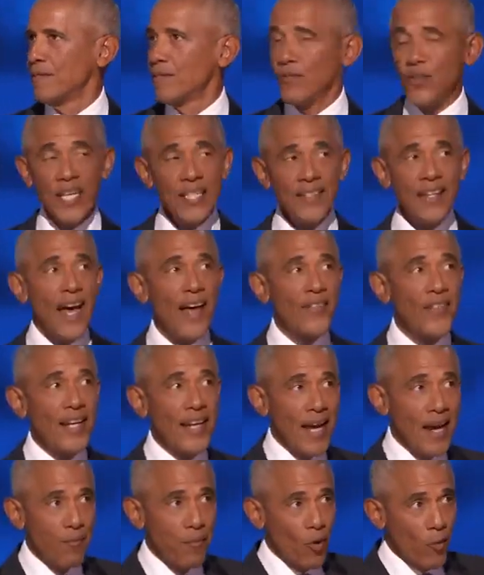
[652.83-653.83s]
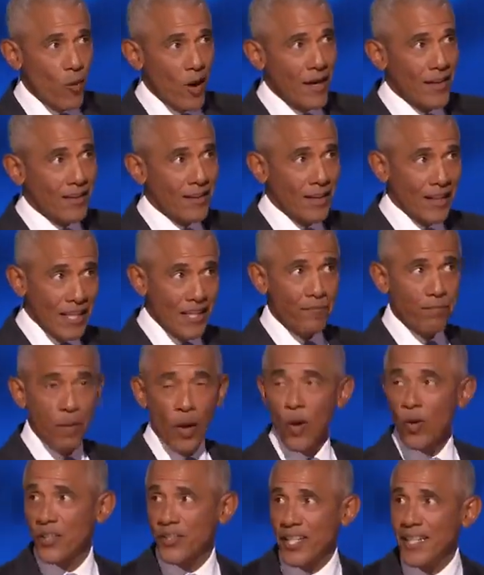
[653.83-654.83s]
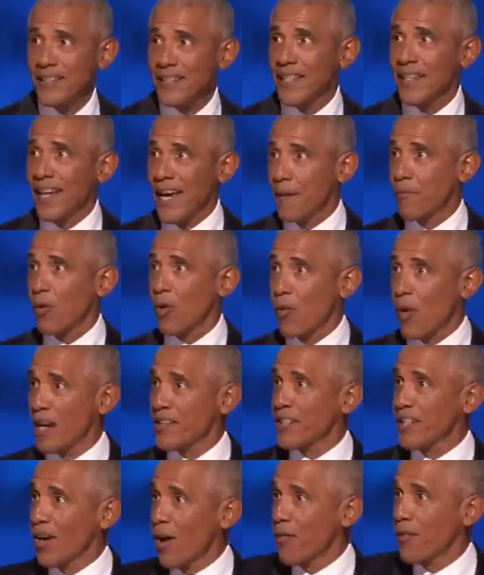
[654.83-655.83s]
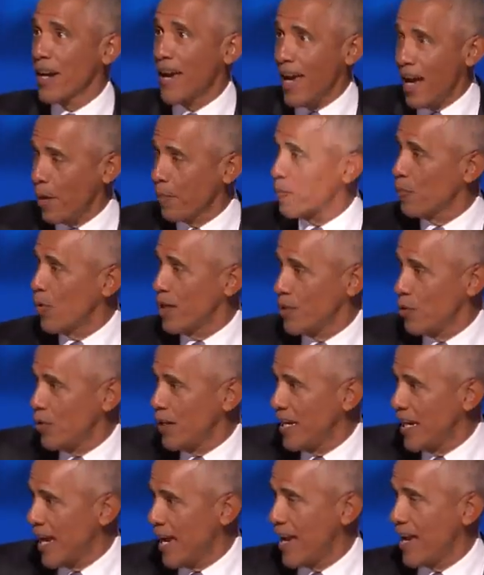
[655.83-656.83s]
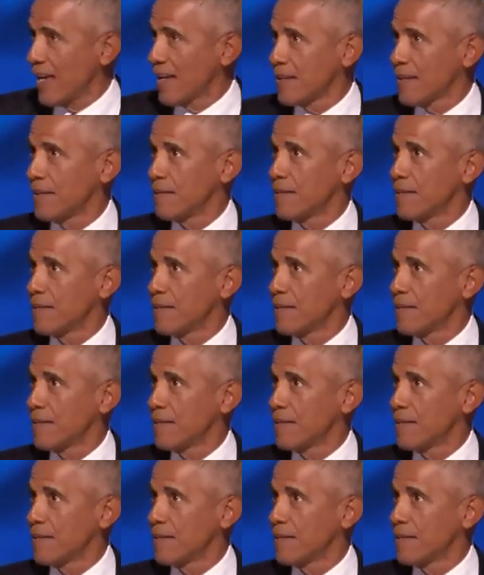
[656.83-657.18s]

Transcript: She's not the neighbor running the leaf blower, she's the neighbor rushing over to help when you need a hand.